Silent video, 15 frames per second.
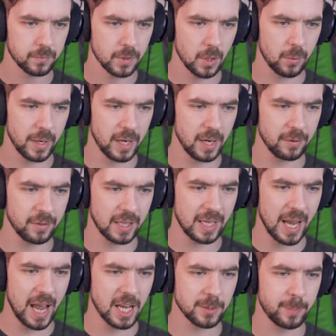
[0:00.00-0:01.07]
Oh wait, I have the
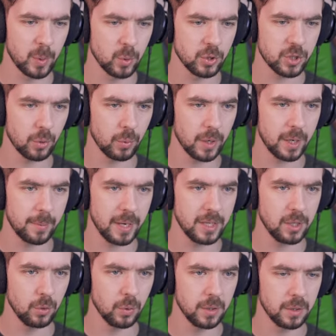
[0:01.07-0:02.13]
gas booster, what am I
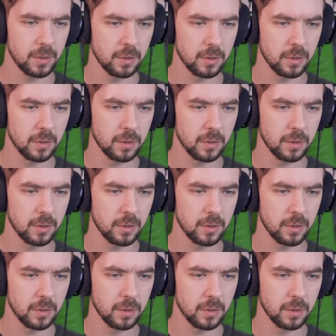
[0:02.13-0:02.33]
doing?